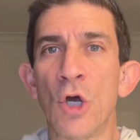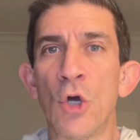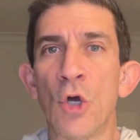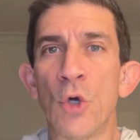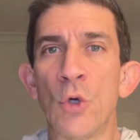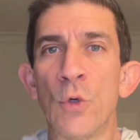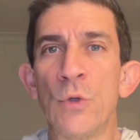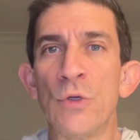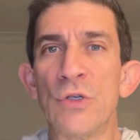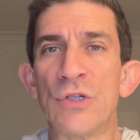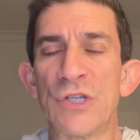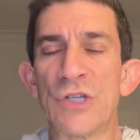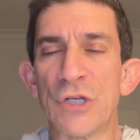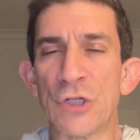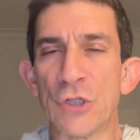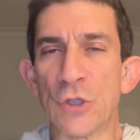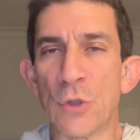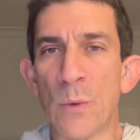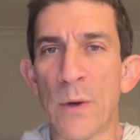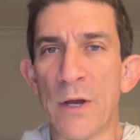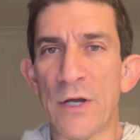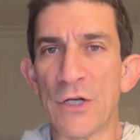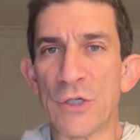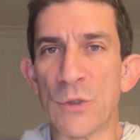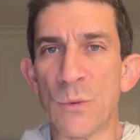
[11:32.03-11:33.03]
Whose
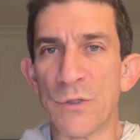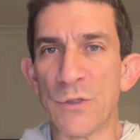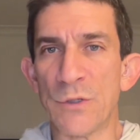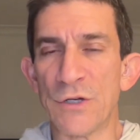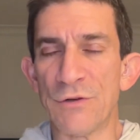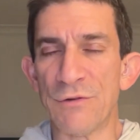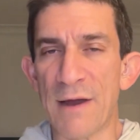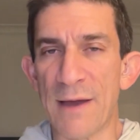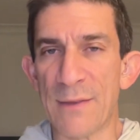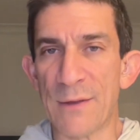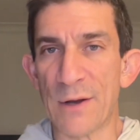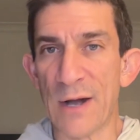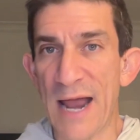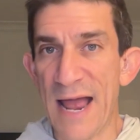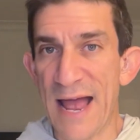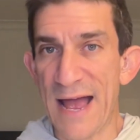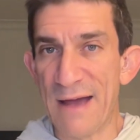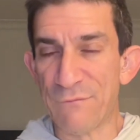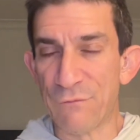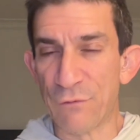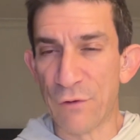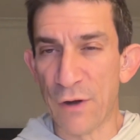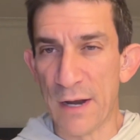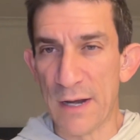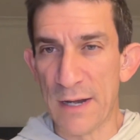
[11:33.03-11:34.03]
situation would you rather
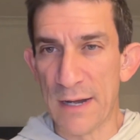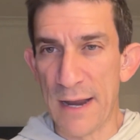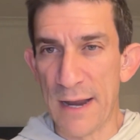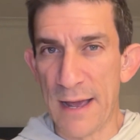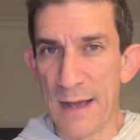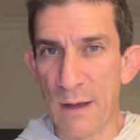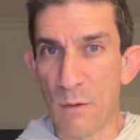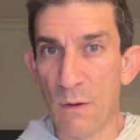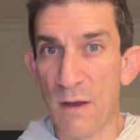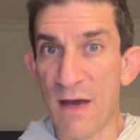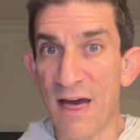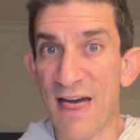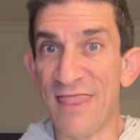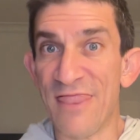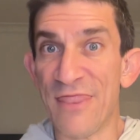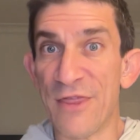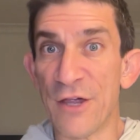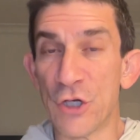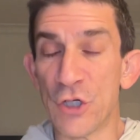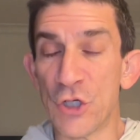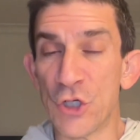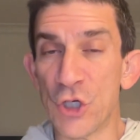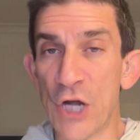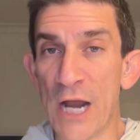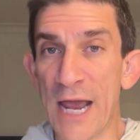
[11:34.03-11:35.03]
have right now? The
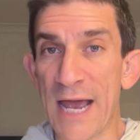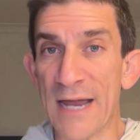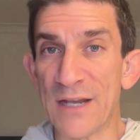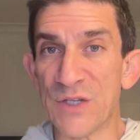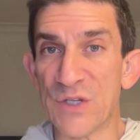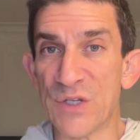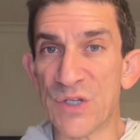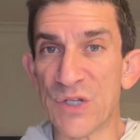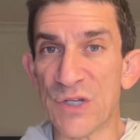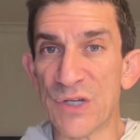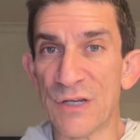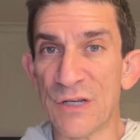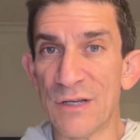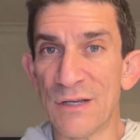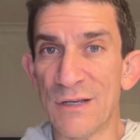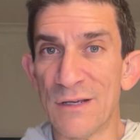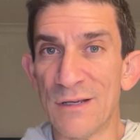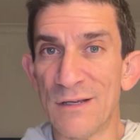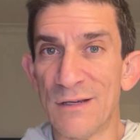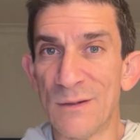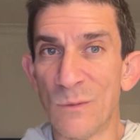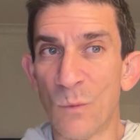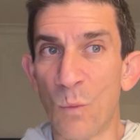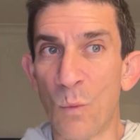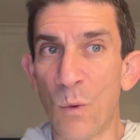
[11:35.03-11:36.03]
Jets,
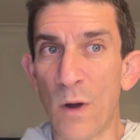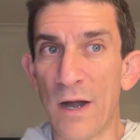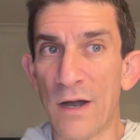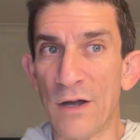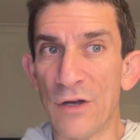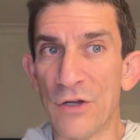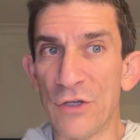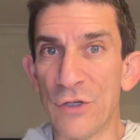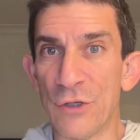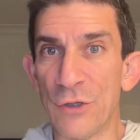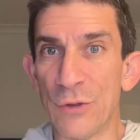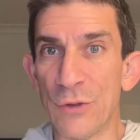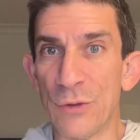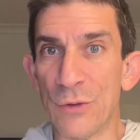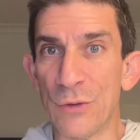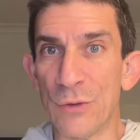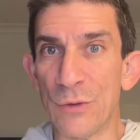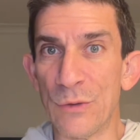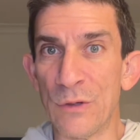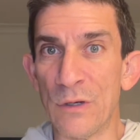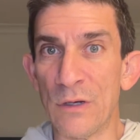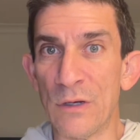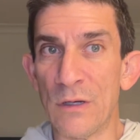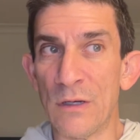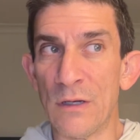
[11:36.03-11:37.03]
where
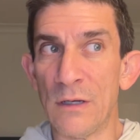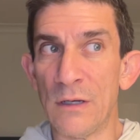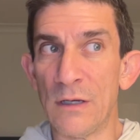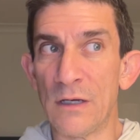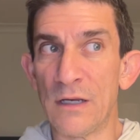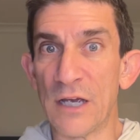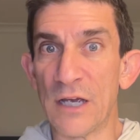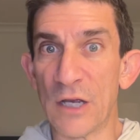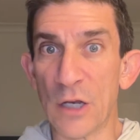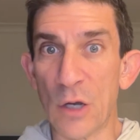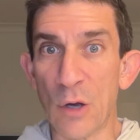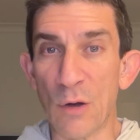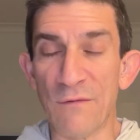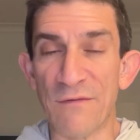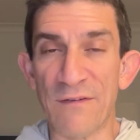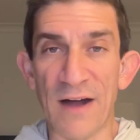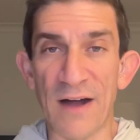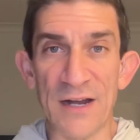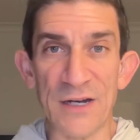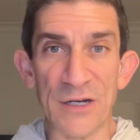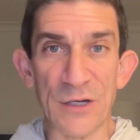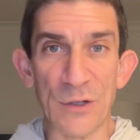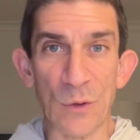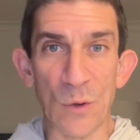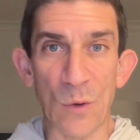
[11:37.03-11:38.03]
you can go
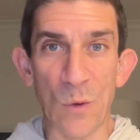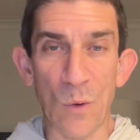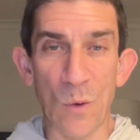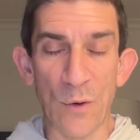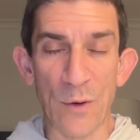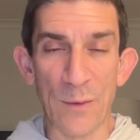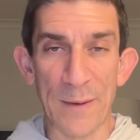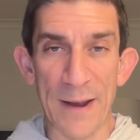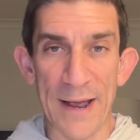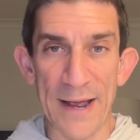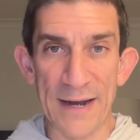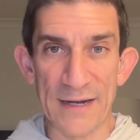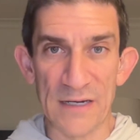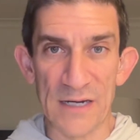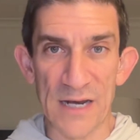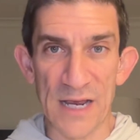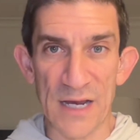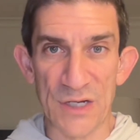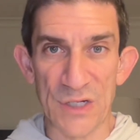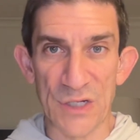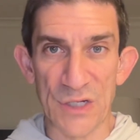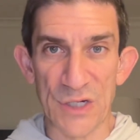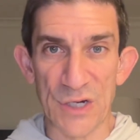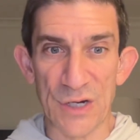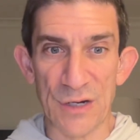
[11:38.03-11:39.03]
find a new quarterback
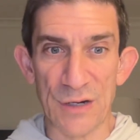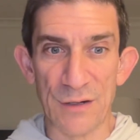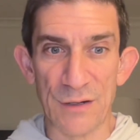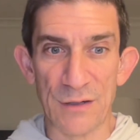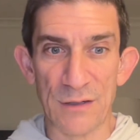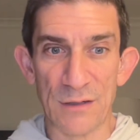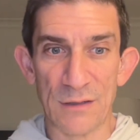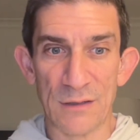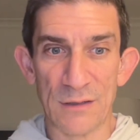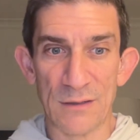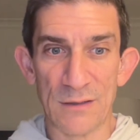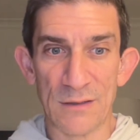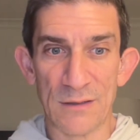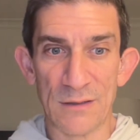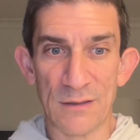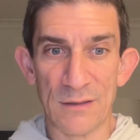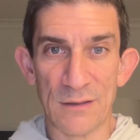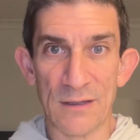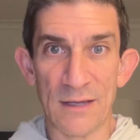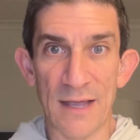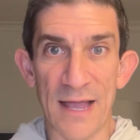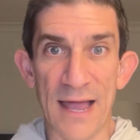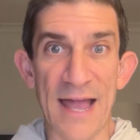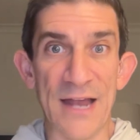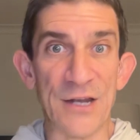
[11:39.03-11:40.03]
next year,
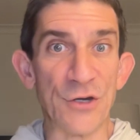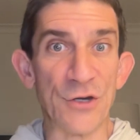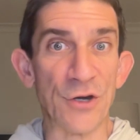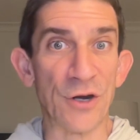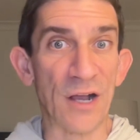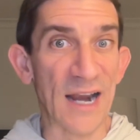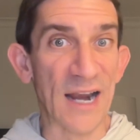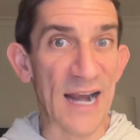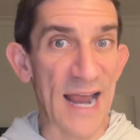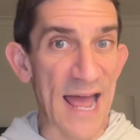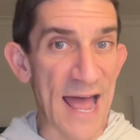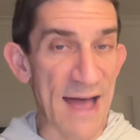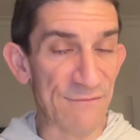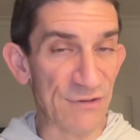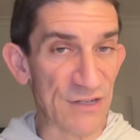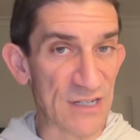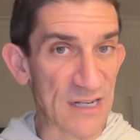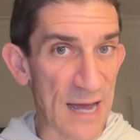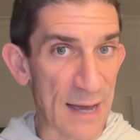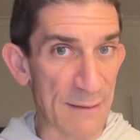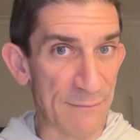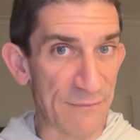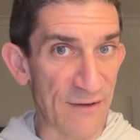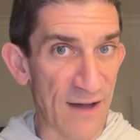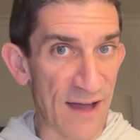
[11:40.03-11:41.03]
and you're going to have a
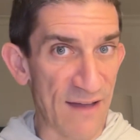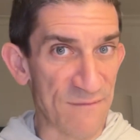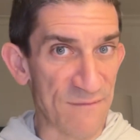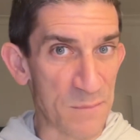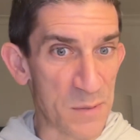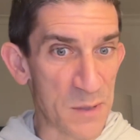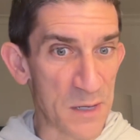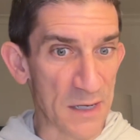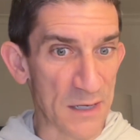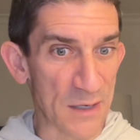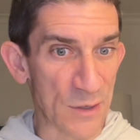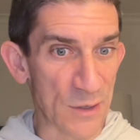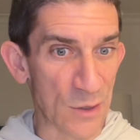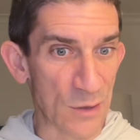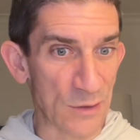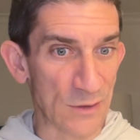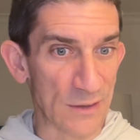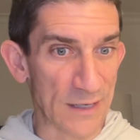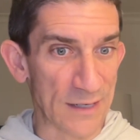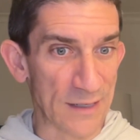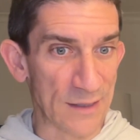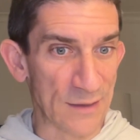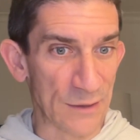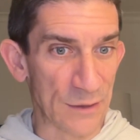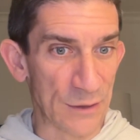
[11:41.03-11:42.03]
top 5 pick in all
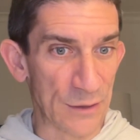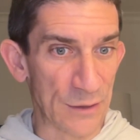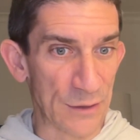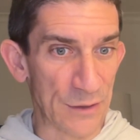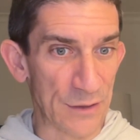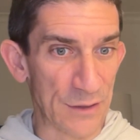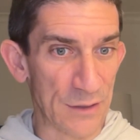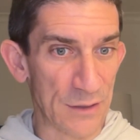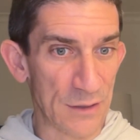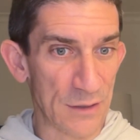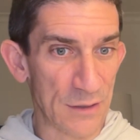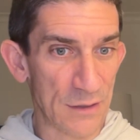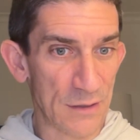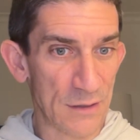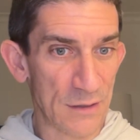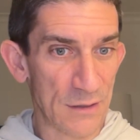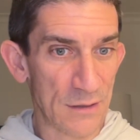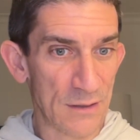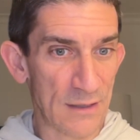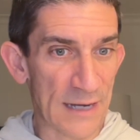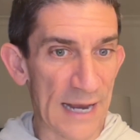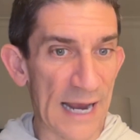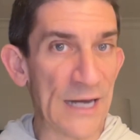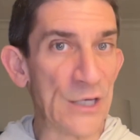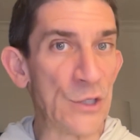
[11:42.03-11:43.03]
likelihood,
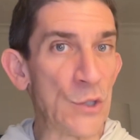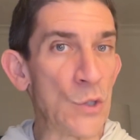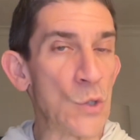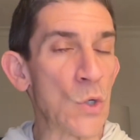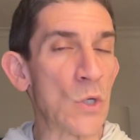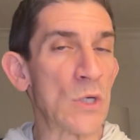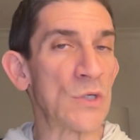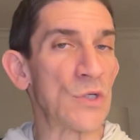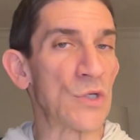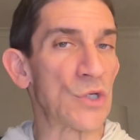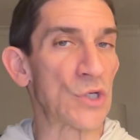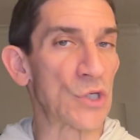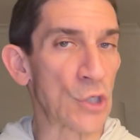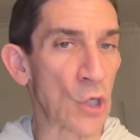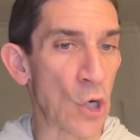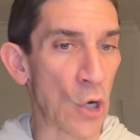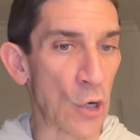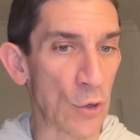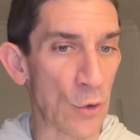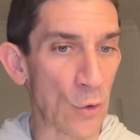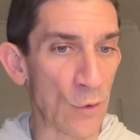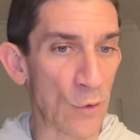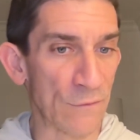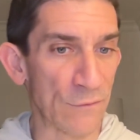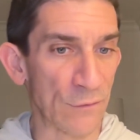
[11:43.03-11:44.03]
and you can start
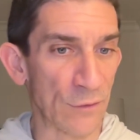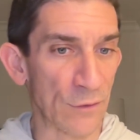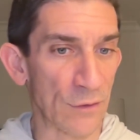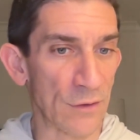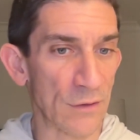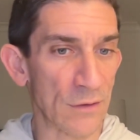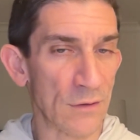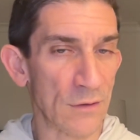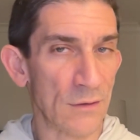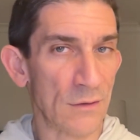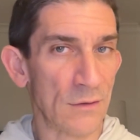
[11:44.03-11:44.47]
over